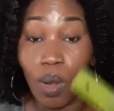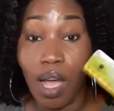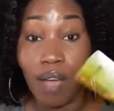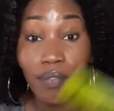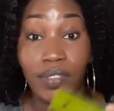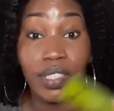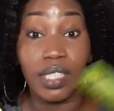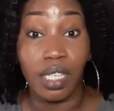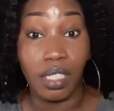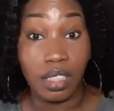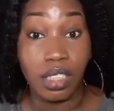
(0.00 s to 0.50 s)

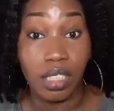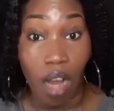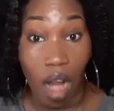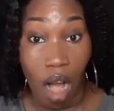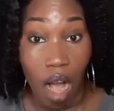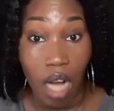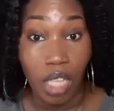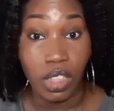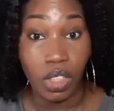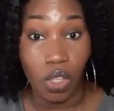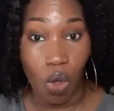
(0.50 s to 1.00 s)
your
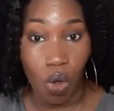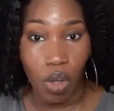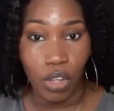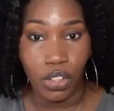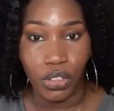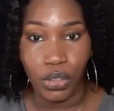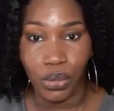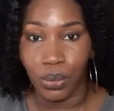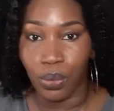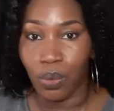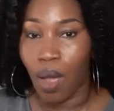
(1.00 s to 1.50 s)
jars
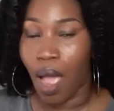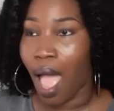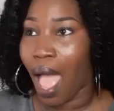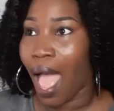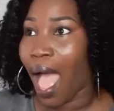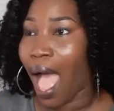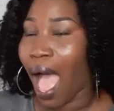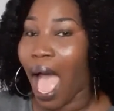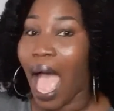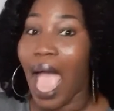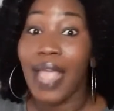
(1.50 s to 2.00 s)
on you,
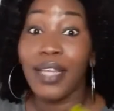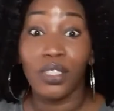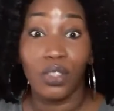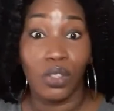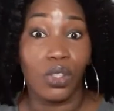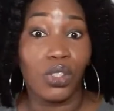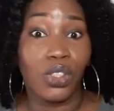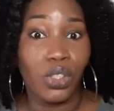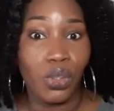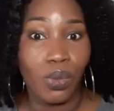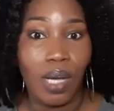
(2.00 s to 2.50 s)
I
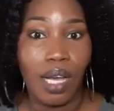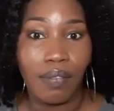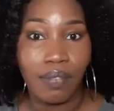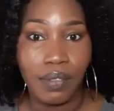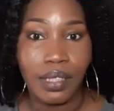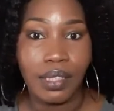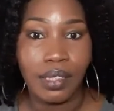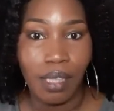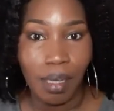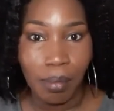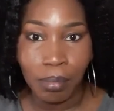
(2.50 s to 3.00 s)
know you have
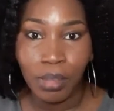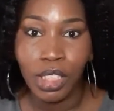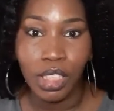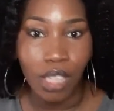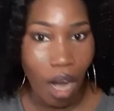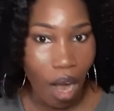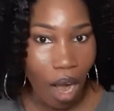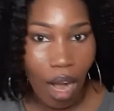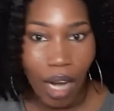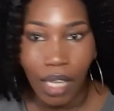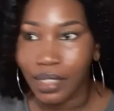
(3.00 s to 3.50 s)
some
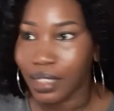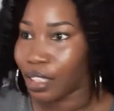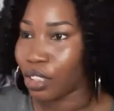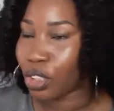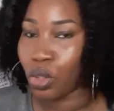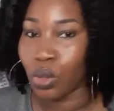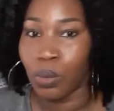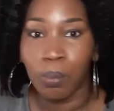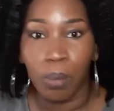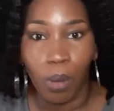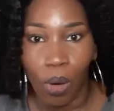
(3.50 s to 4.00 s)
jars
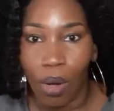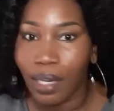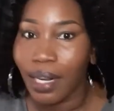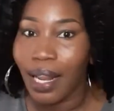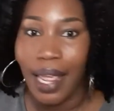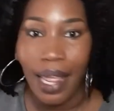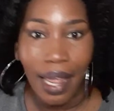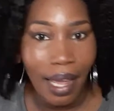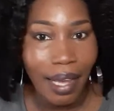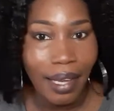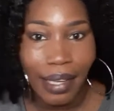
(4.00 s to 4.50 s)
that you bought
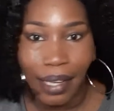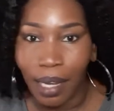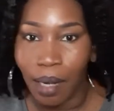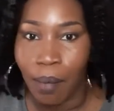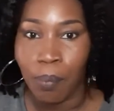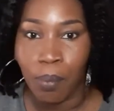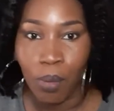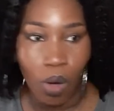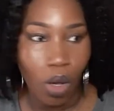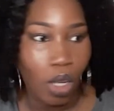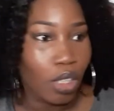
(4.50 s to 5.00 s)
hair
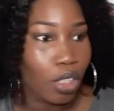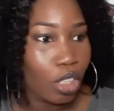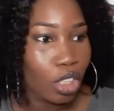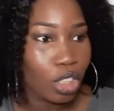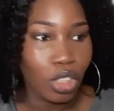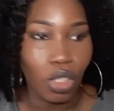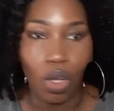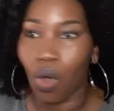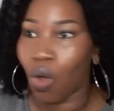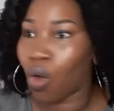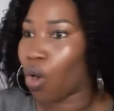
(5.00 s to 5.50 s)
care
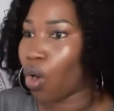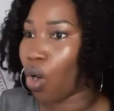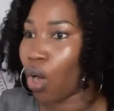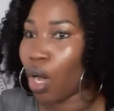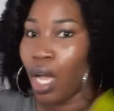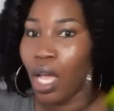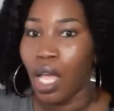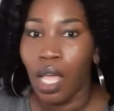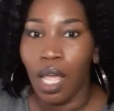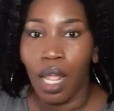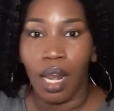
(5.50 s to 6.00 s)
products
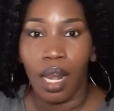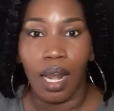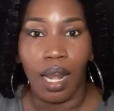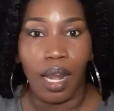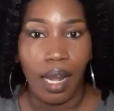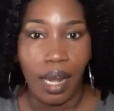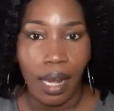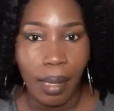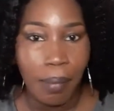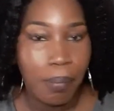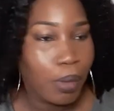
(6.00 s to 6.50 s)
or
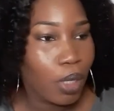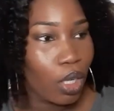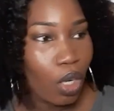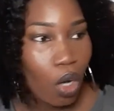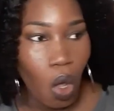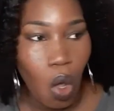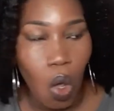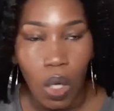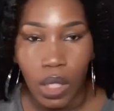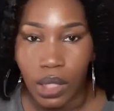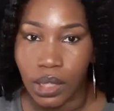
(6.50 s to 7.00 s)
lip
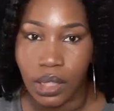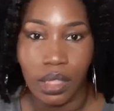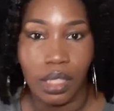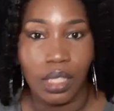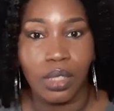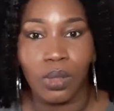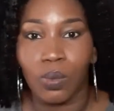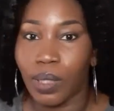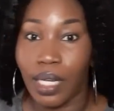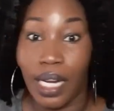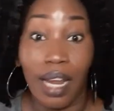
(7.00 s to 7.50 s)

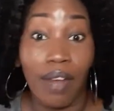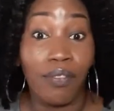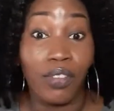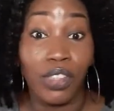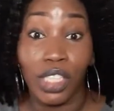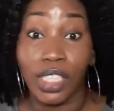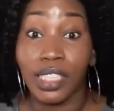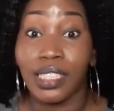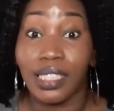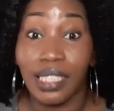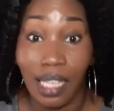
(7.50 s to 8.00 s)
glosses, whatever
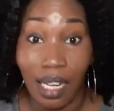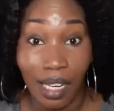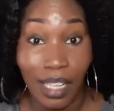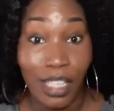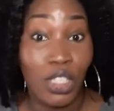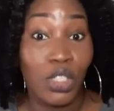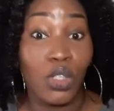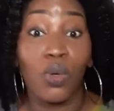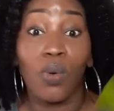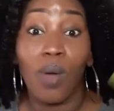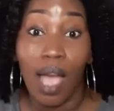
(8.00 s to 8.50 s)
you're
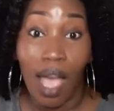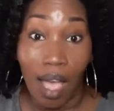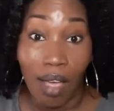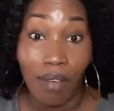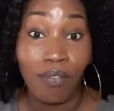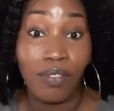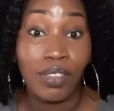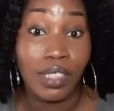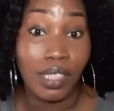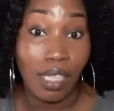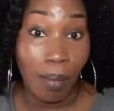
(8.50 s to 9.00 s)
selling, you
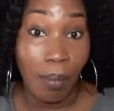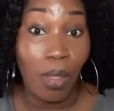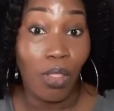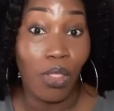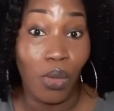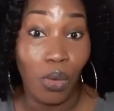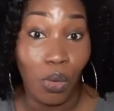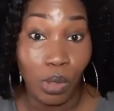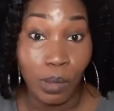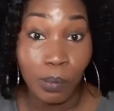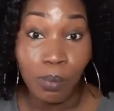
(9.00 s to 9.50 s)
have some of
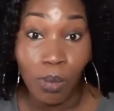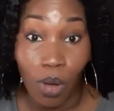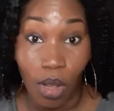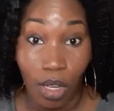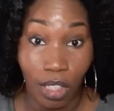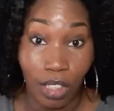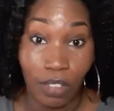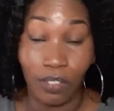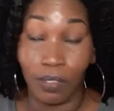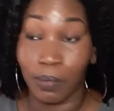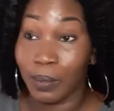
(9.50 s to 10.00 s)
those
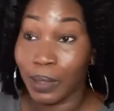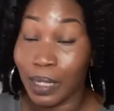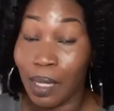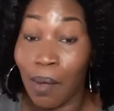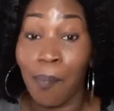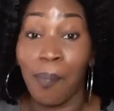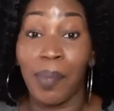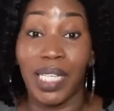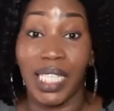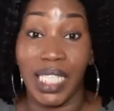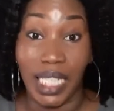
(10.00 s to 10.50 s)
products from
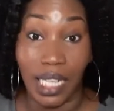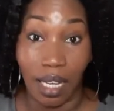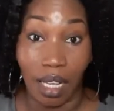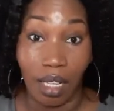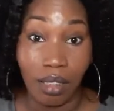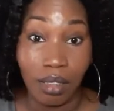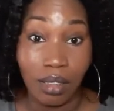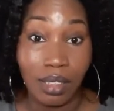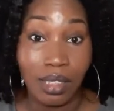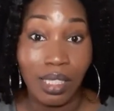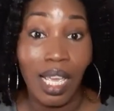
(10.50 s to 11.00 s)
somebody
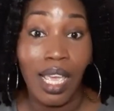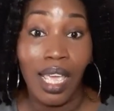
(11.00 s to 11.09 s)
else